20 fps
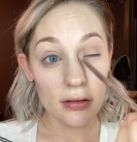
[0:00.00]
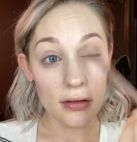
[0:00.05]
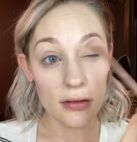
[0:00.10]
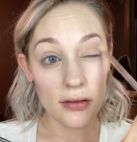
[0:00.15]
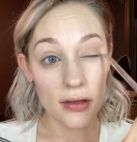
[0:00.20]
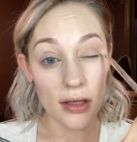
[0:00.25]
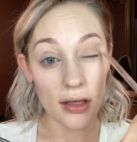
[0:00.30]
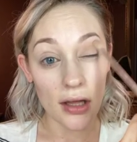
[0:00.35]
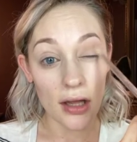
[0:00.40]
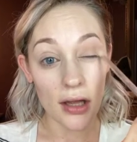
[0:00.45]

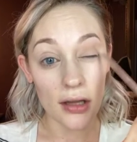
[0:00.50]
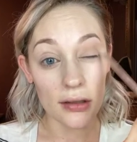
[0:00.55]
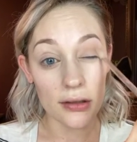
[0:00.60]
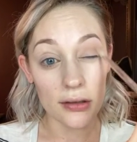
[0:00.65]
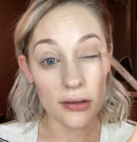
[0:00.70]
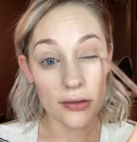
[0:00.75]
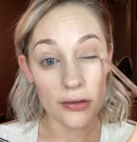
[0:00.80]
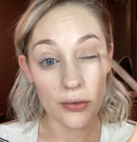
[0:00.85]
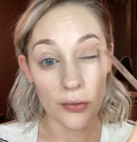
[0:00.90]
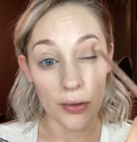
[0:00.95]
the color
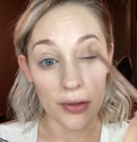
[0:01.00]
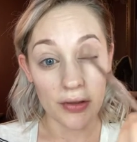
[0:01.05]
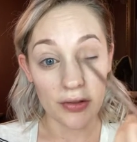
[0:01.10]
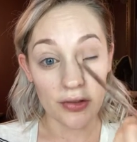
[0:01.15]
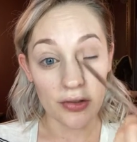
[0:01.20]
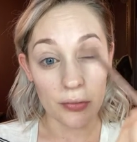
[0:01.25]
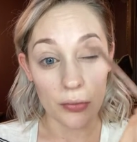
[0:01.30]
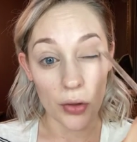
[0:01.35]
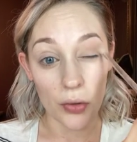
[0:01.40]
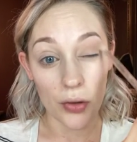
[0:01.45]
is going to
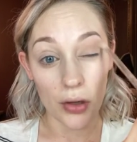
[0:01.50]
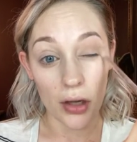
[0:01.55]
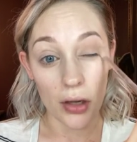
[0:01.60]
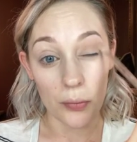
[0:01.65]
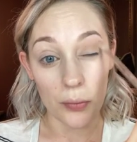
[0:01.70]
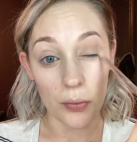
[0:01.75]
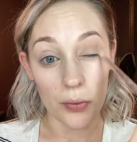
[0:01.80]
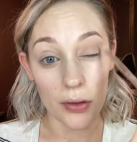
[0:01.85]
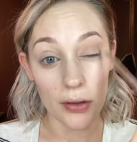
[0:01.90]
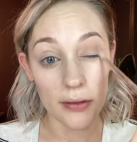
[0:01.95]
smoke
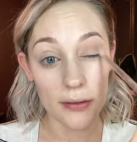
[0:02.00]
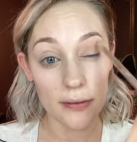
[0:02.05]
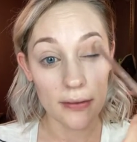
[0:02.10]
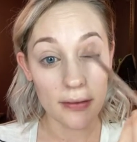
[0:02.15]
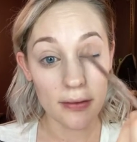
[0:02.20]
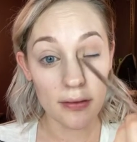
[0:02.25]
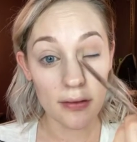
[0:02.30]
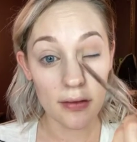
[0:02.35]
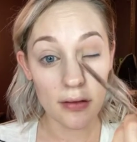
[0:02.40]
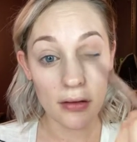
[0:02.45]

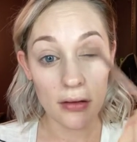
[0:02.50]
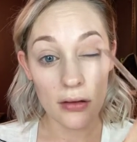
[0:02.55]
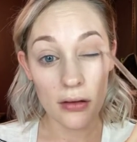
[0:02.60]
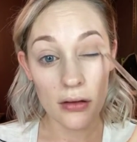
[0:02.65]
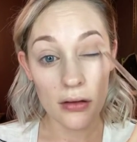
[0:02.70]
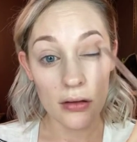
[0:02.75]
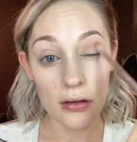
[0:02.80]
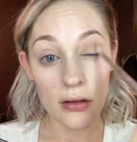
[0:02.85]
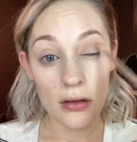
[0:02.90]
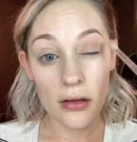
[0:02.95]
upwards,
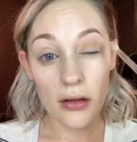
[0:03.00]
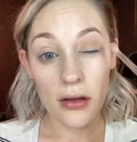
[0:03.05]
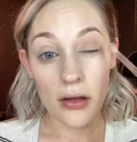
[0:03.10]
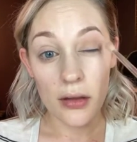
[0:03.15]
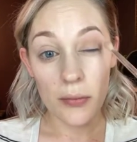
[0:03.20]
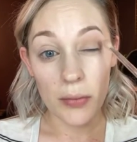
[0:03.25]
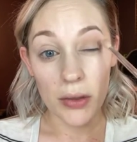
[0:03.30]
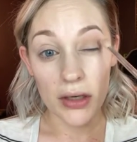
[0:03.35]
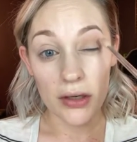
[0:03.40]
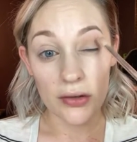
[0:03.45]

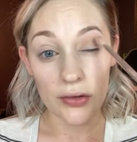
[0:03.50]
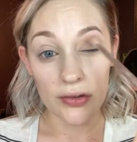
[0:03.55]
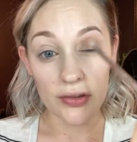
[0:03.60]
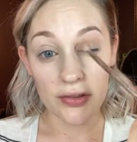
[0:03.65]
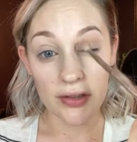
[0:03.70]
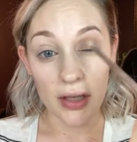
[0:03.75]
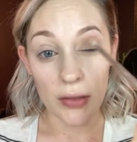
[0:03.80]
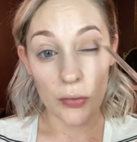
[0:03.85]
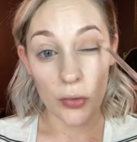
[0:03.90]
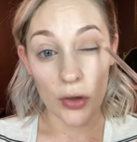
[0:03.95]
but it'll
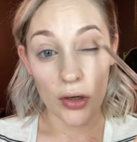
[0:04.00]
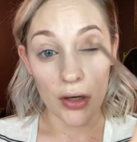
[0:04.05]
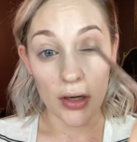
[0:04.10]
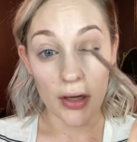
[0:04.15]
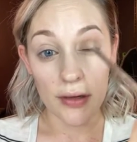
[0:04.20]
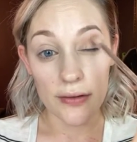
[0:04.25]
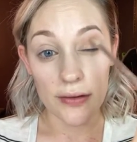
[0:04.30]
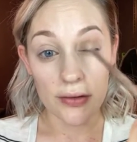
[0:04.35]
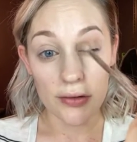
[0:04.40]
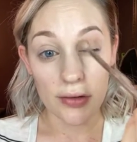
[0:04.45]
stay more
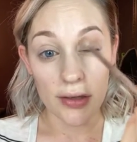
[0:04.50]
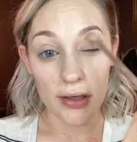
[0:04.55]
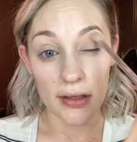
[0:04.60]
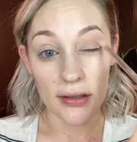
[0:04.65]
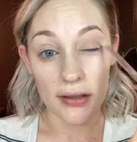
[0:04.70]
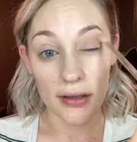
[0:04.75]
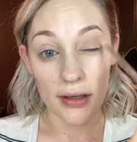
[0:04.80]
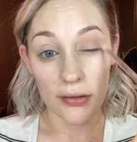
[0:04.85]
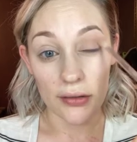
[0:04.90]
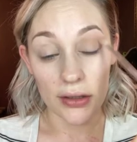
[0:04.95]

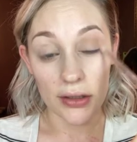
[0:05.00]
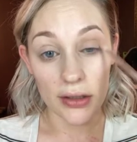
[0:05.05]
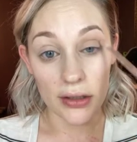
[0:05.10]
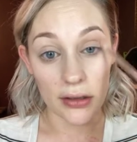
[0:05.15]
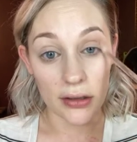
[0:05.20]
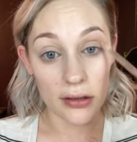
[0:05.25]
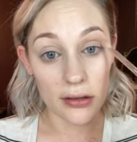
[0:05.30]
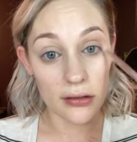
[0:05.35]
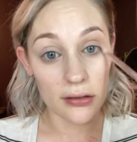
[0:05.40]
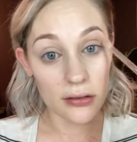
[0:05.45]
concentrated down
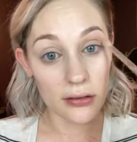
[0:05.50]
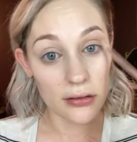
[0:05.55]
here.